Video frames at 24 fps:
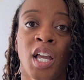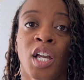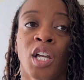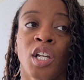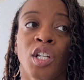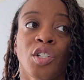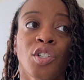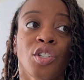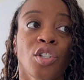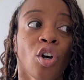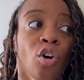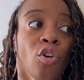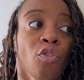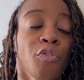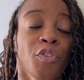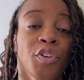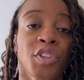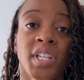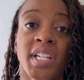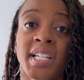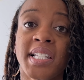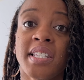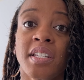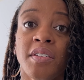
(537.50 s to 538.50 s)
So for
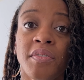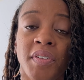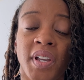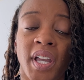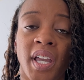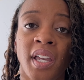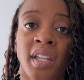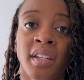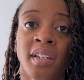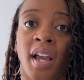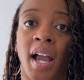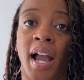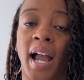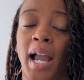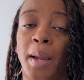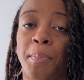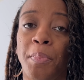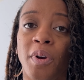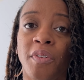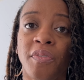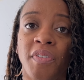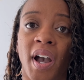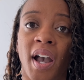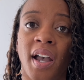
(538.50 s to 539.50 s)
this event, I
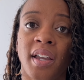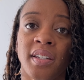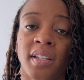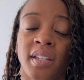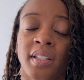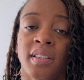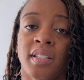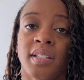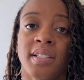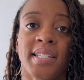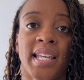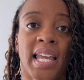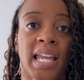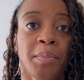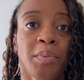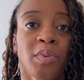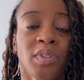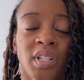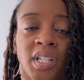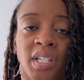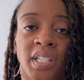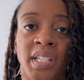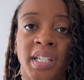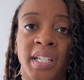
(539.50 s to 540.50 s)
provided the
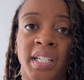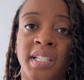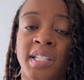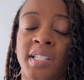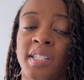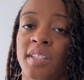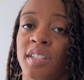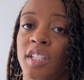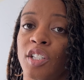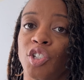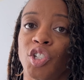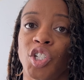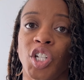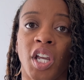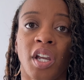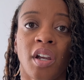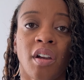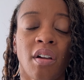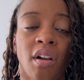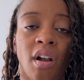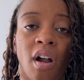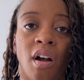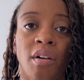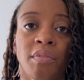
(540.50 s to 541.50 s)
table linens, the
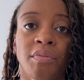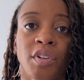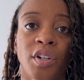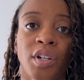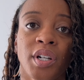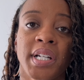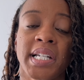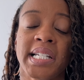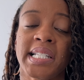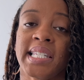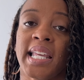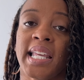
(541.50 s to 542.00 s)
chair covers,